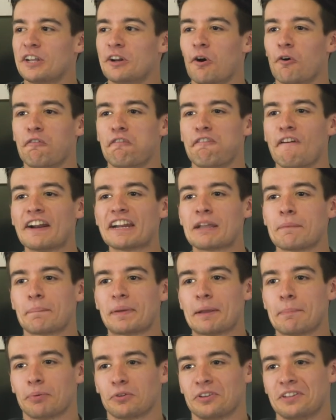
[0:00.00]
you know funny
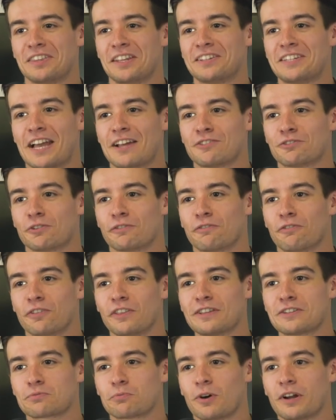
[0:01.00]
people in the desert
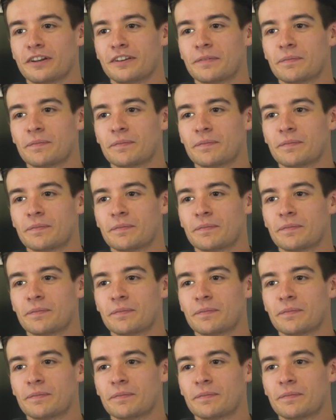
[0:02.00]
for this one.